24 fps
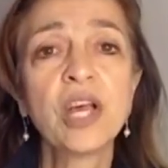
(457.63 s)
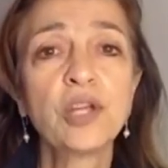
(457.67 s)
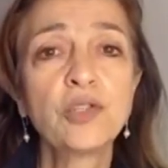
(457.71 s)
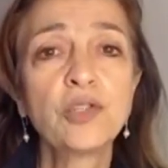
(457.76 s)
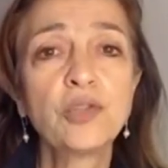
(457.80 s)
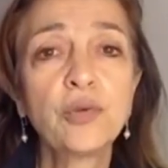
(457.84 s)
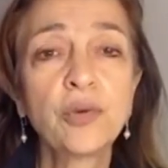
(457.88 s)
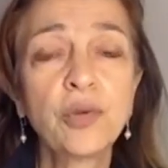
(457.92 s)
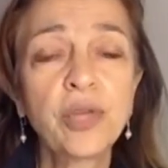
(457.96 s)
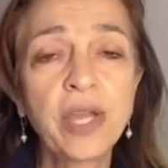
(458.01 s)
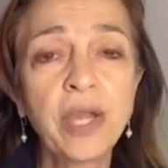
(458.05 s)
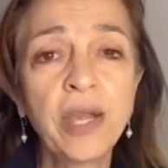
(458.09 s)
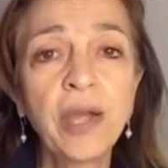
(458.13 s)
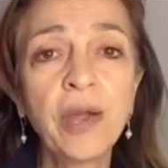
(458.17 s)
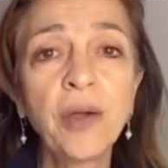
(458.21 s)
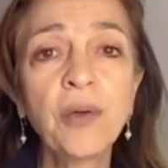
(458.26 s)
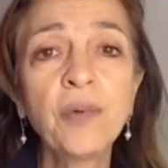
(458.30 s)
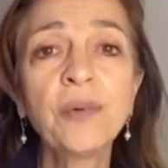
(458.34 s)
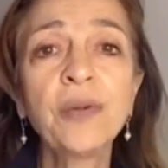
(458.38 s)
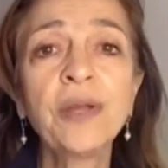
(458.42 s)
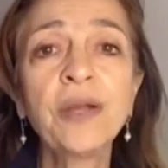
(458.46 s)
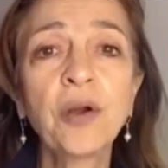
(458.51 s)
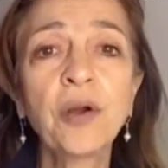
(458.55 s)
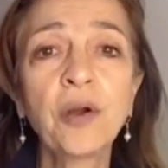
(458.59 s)
to
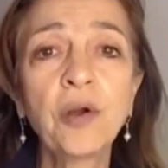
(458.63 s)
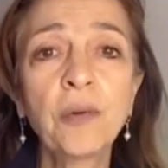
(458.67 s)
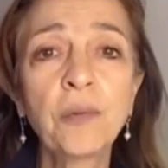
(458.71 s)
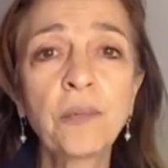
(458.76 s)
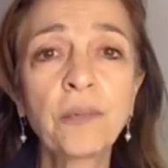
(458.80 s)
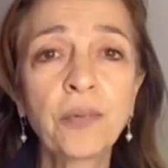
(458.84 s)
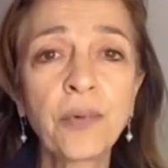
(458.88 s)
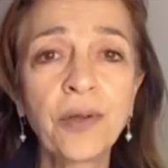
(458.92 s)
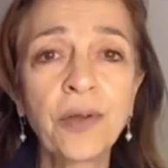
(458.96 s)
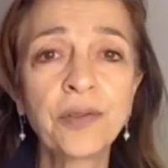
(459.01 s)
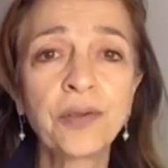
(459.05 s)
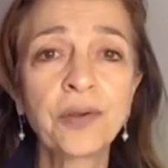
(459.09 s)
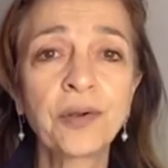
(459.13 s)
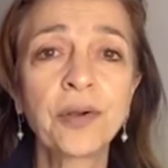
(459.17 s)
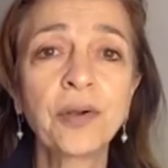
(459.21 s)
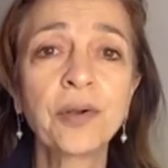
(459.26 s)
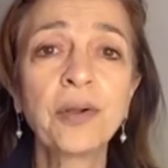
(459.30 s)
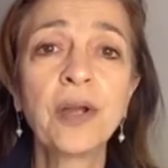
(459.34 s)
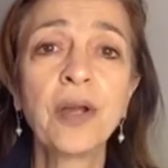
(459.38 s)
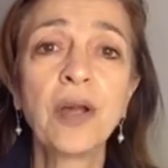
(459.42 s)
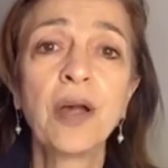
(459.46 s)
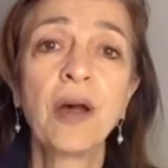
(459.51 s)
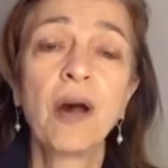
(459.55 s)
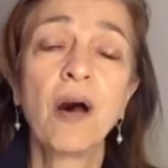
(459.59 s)
carry her brother
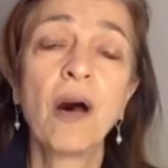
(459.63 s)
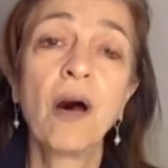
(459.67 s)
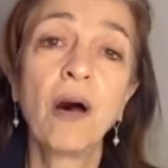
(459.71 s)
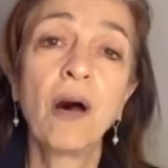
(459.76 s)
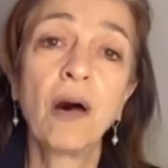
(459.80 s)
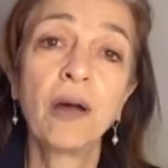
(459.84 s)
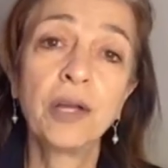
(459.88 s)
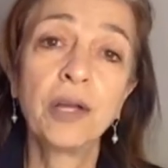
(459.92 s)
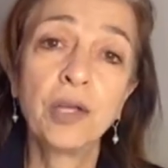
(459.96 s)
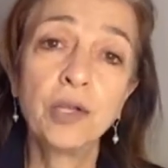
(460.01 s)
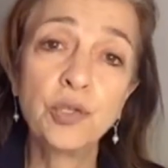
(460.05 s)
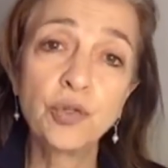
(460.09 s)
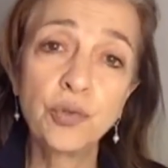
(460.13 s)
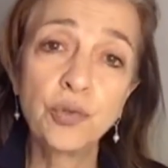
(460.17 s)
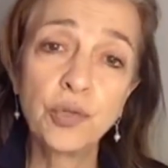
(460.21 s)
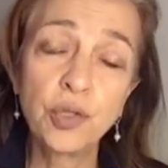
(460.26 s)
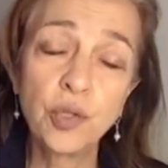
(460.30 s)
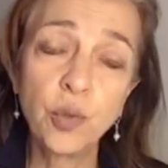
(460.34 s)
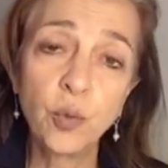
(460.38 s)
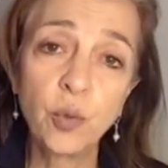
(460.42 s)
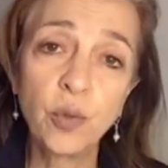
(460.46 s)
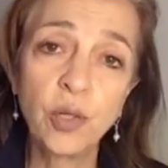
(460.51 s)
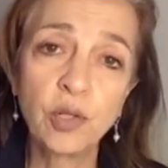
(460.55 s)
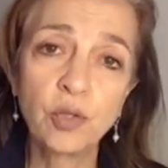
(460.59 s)
into
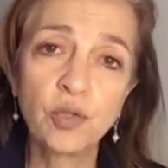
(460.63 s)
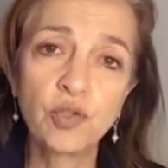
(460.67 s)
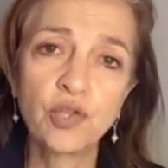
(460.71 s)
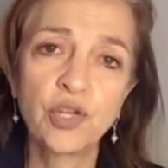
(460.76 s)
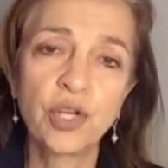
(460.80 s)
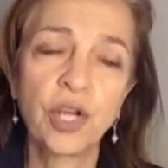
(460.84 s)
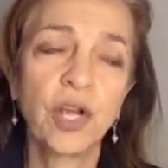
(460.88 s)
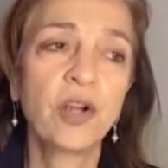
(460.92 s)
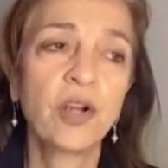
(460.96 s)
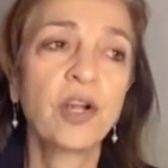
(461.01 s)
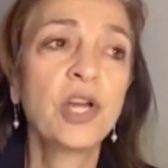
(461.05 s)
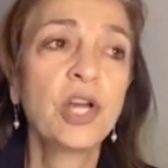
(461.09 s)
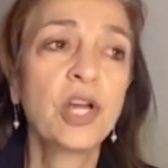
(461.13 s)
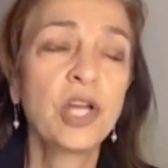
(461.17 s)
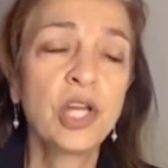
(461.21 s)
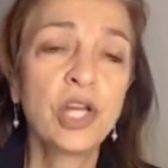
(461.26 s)
the wheelchair,